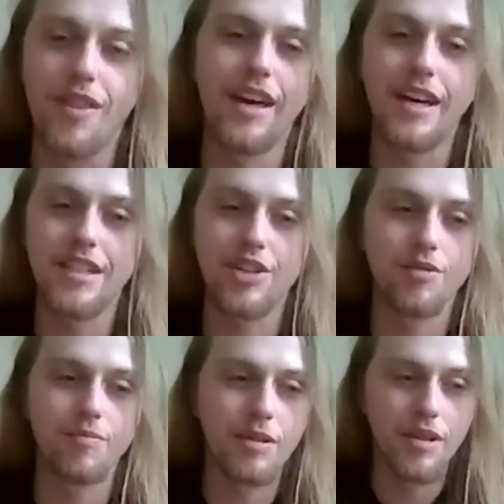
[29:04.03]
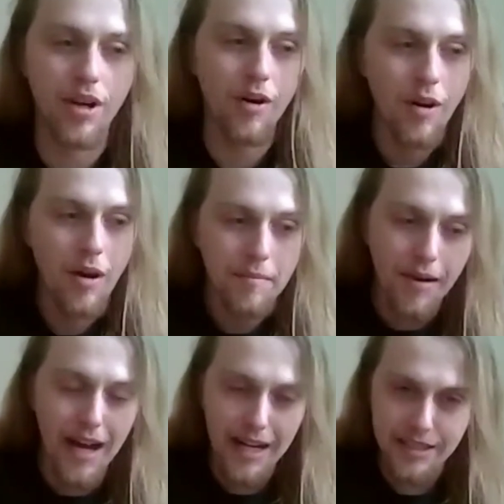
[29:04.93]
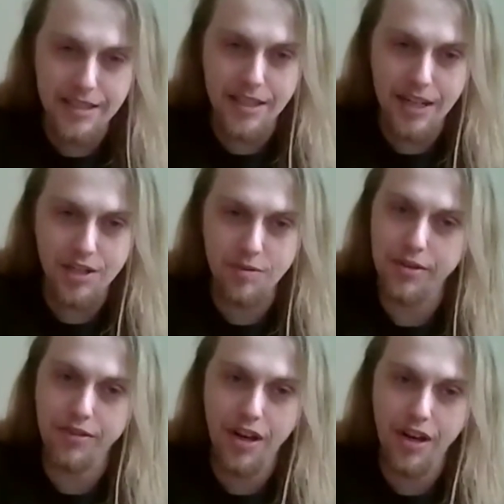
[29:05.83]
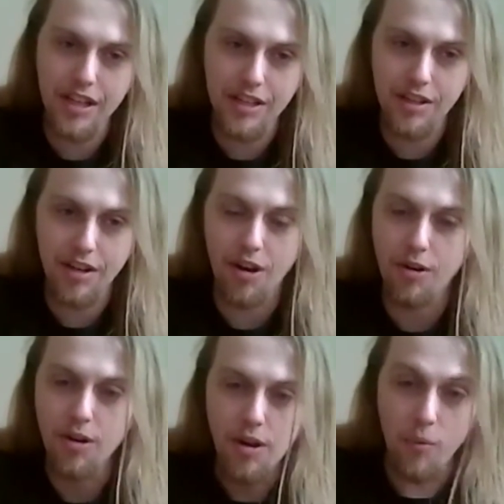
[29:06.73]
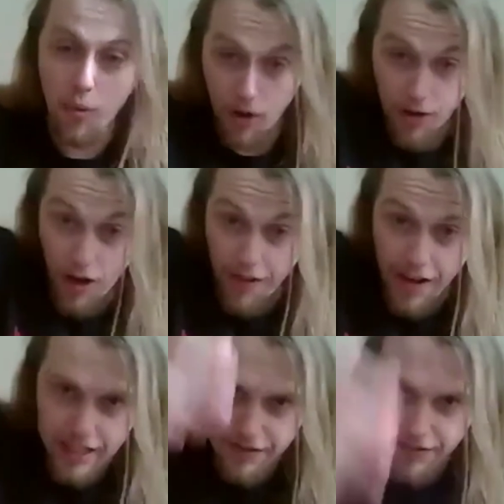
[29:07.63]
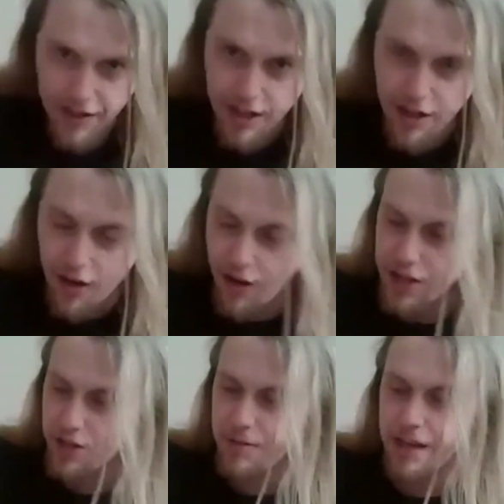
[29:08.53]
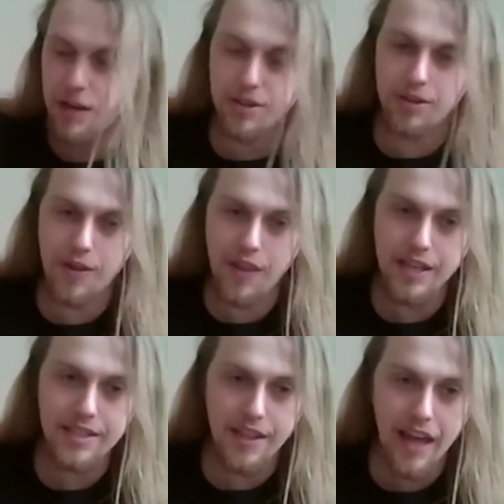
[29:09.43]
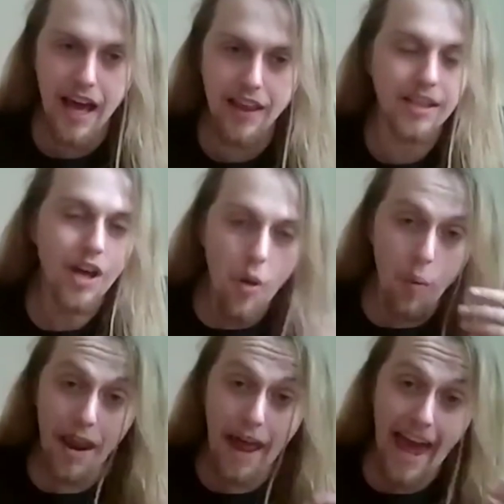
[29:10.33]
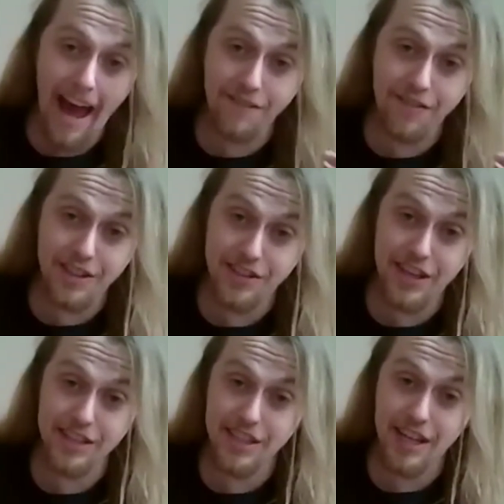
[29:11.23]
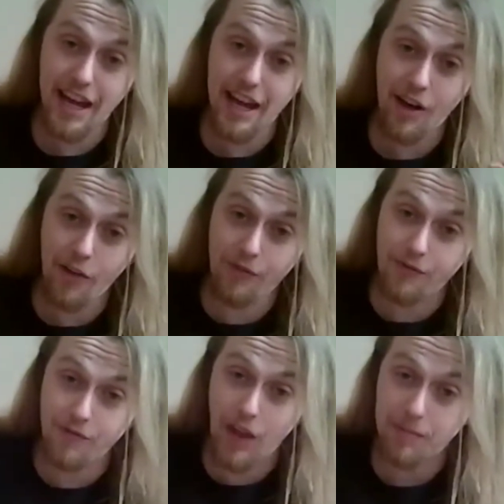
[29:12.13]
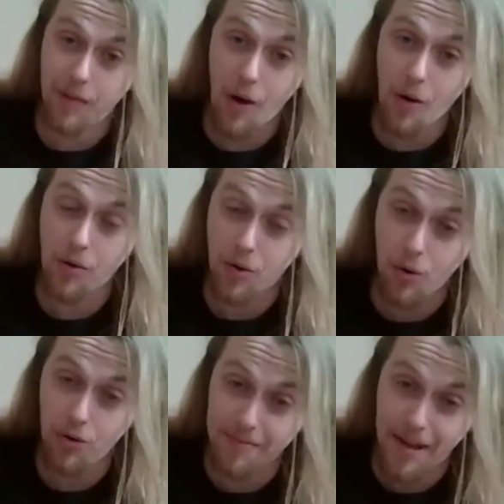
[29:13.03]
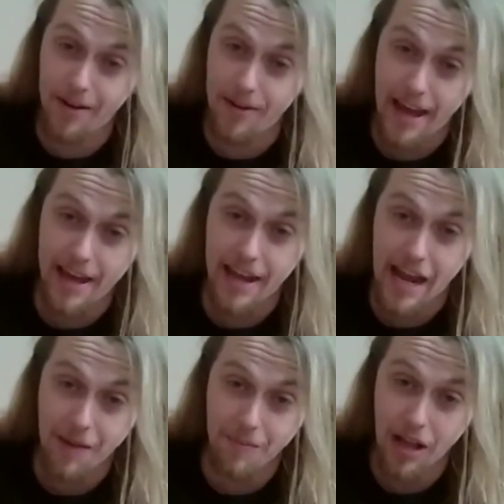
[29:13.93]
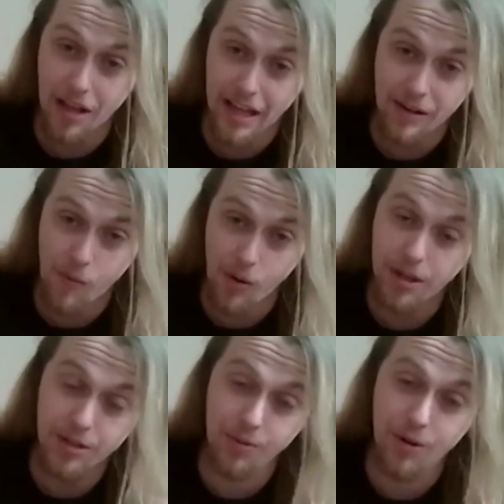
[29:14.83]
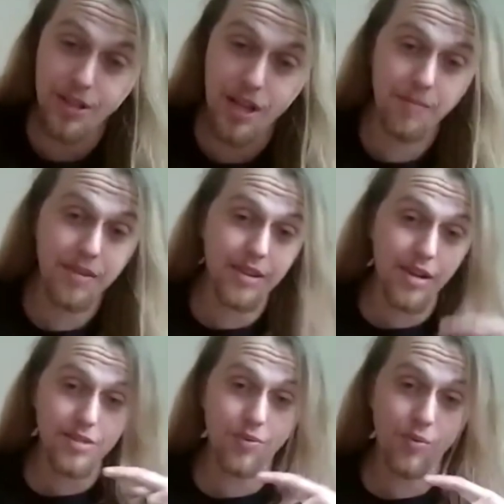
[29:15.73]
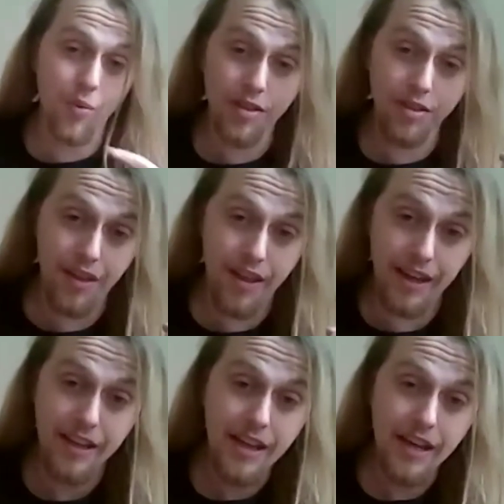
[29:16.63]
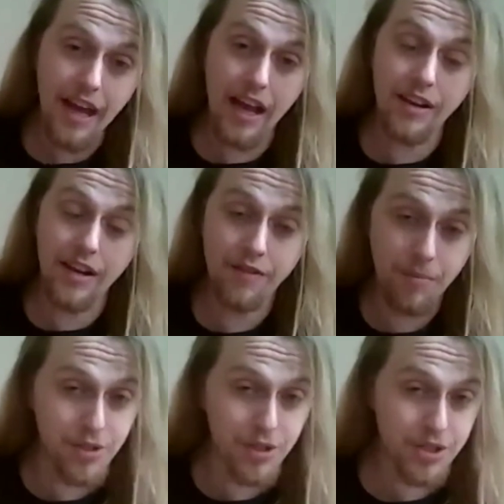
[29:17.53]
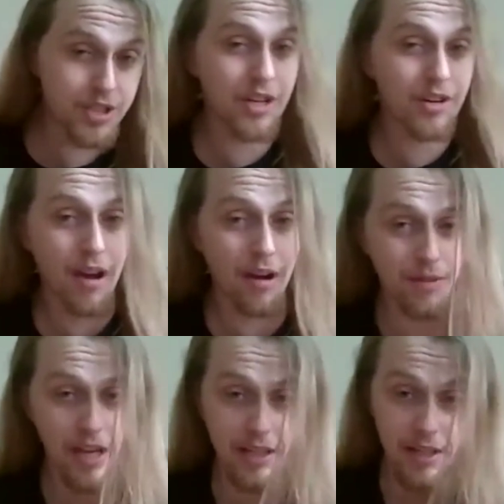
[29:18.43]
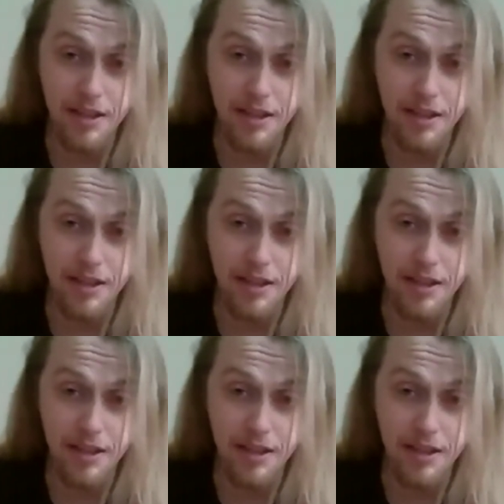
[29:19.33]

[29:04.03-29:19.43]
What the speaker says: this. I should be, practicing. I should be fucking, working on the next video. I should be out doing this and that. Like, when I have these things that I like, my own goals in my own head, and I'm not like working towards them, there's one thing. And if I'm just sitting around like,